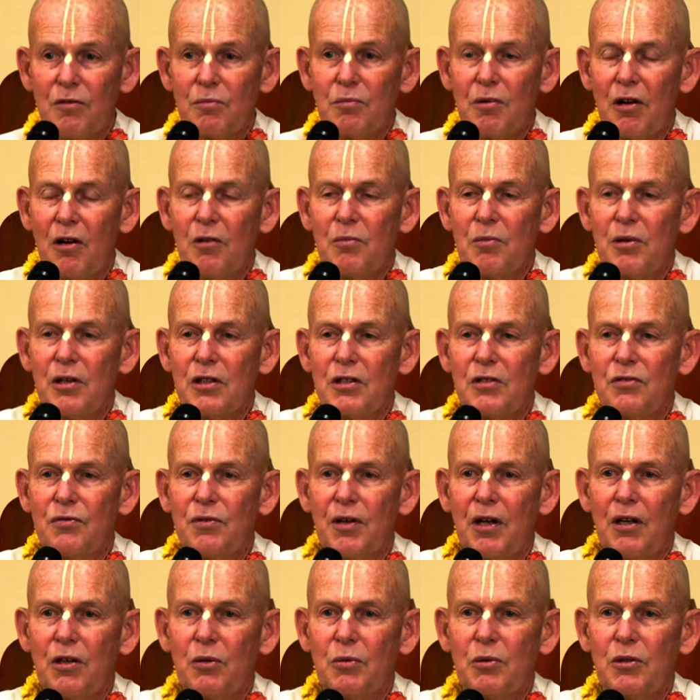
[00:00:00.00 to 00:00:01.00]
of Prabhupada's
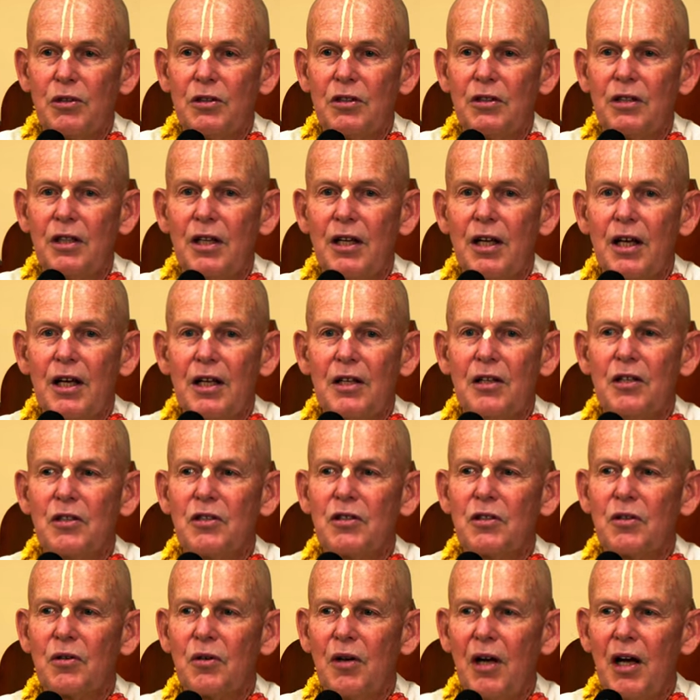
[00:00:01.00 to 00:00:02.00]
followers,
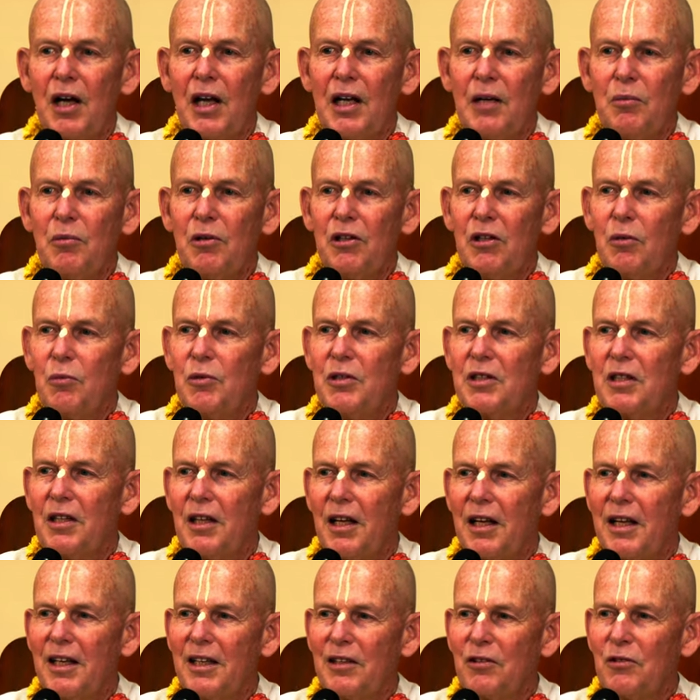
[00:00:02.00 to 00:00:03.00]
describe what it was
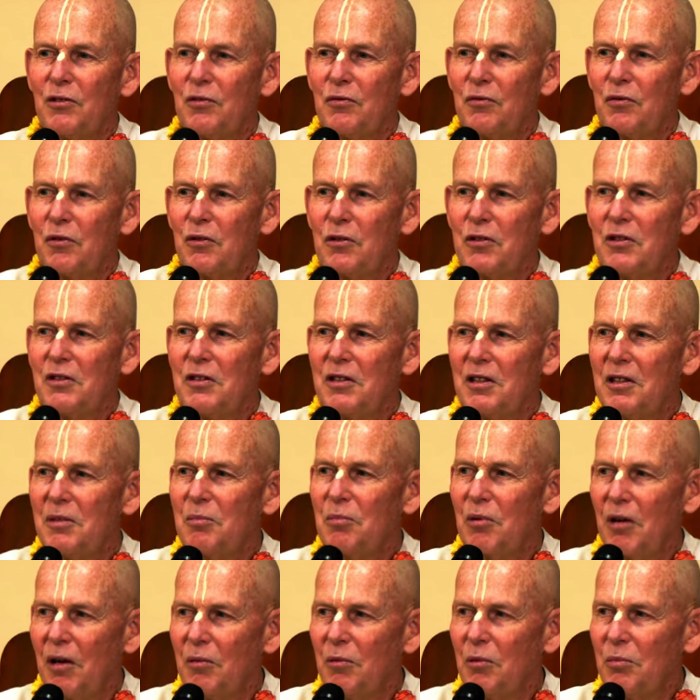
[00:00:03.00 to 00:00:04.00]
like to first see
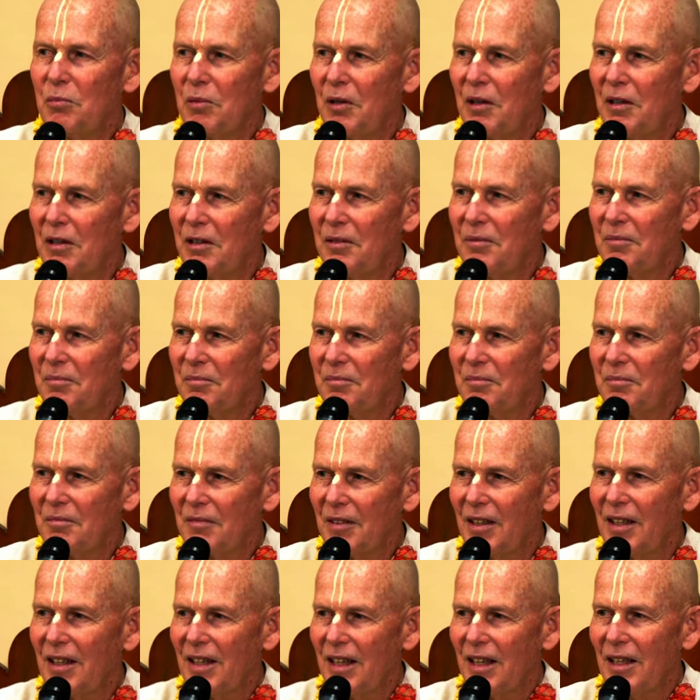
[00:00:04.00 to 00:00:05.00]
Prabhupada,
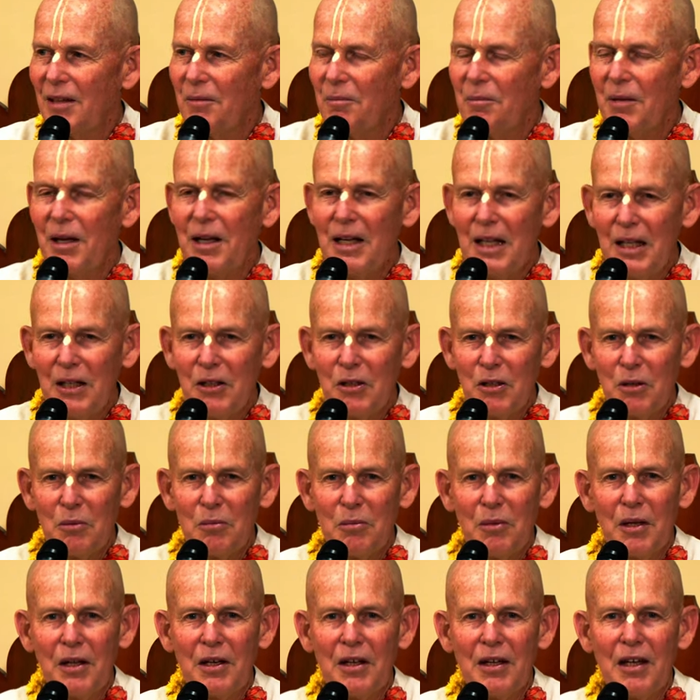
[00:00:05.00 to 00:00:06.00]
many of
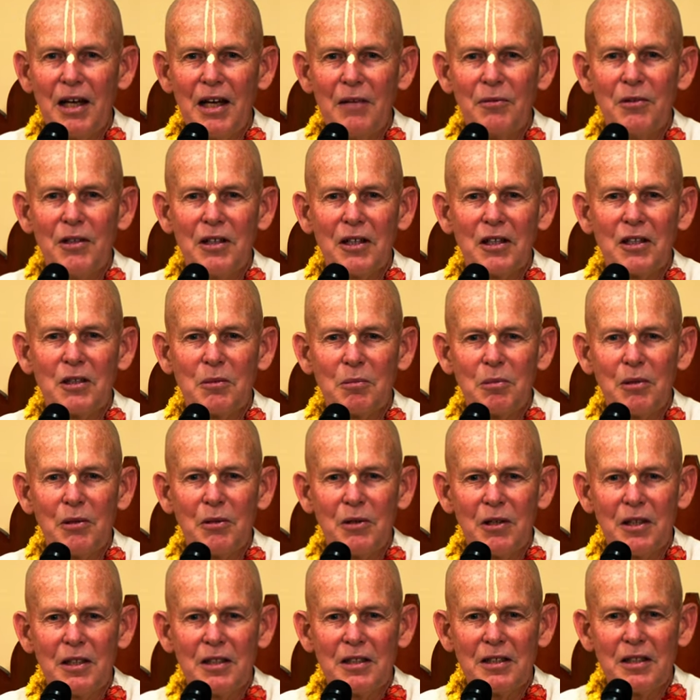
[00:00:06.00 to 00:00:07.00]
them have an
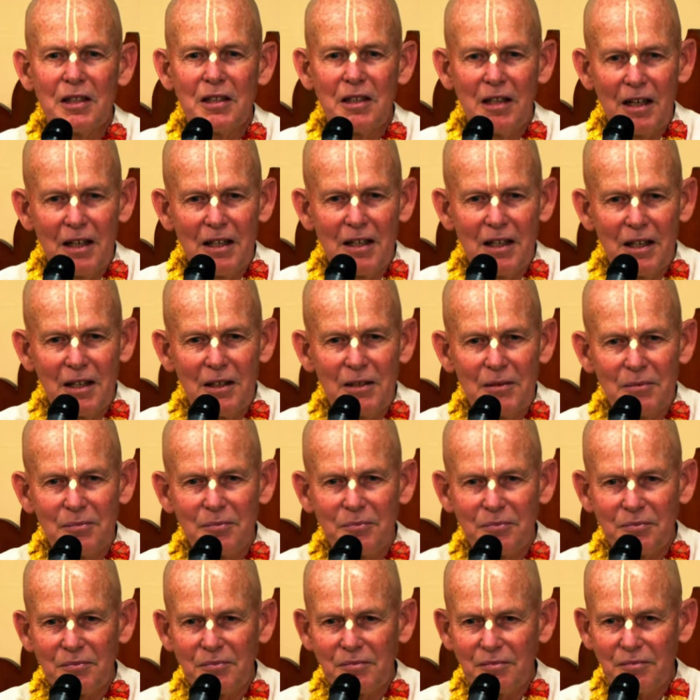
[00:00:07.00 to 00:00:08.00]
experience that I had.
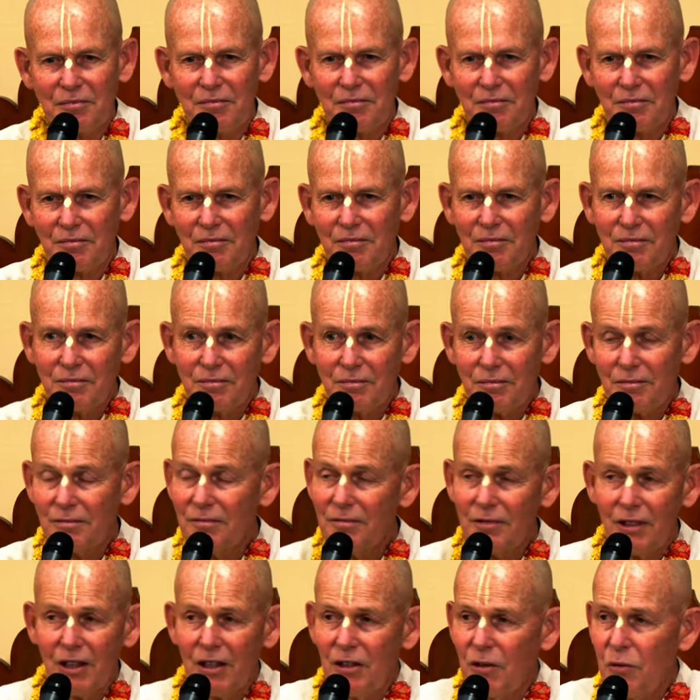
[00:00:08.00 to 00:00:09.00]

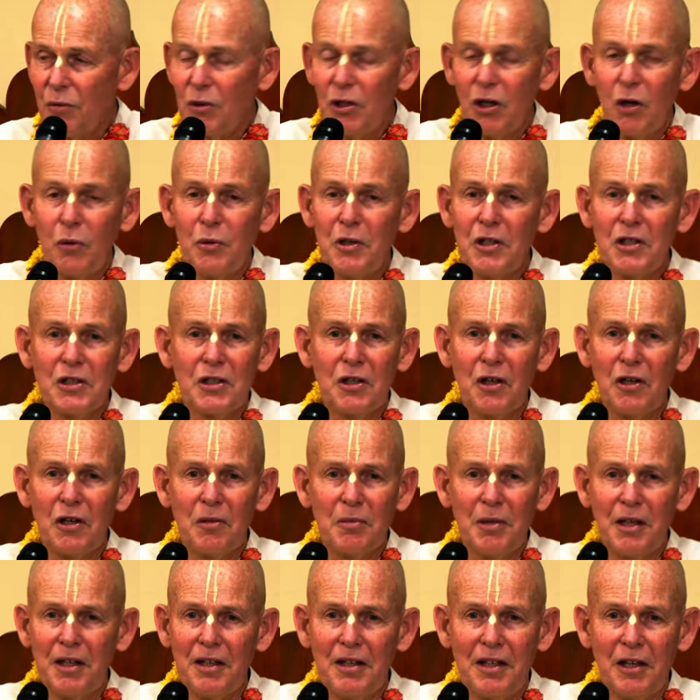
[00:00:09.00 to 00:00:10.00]
We always saw
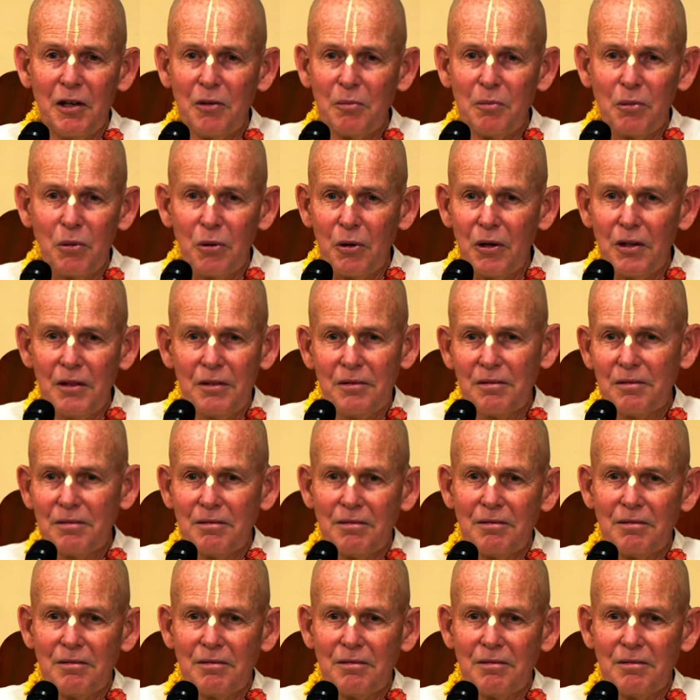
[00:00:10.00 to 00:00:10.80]
him in an airport.